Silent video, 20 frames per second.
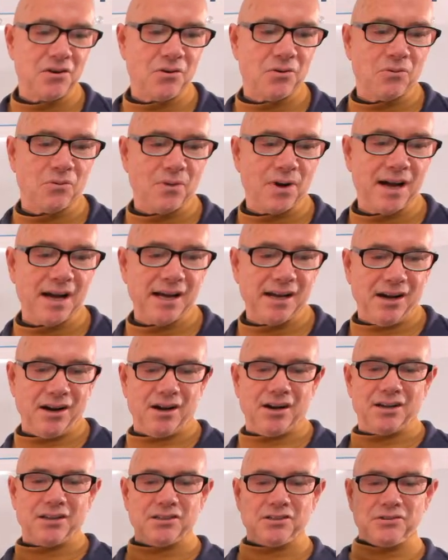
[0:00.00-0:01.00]
Why
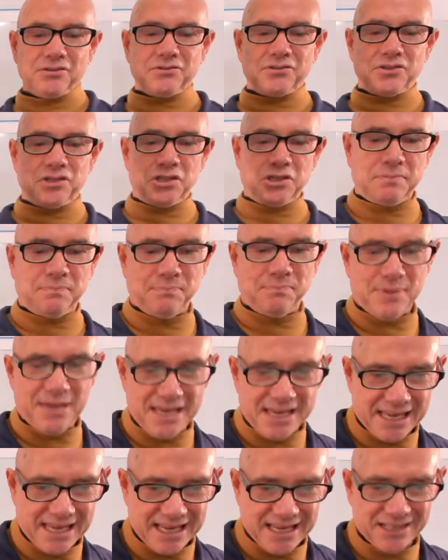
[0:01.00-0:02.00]
are you
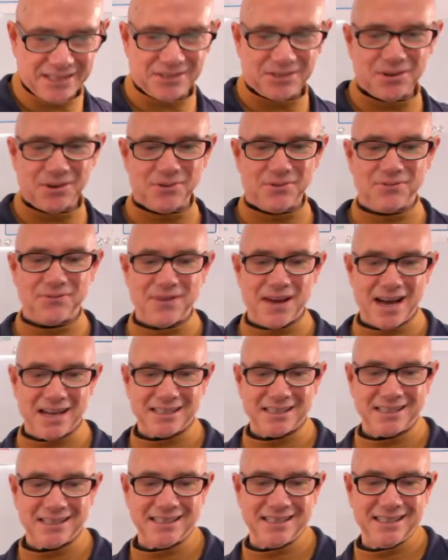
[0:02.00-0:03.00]
speaking so
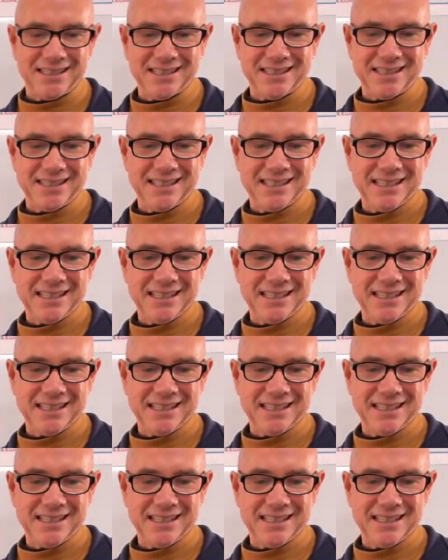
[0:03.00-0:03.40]
fast?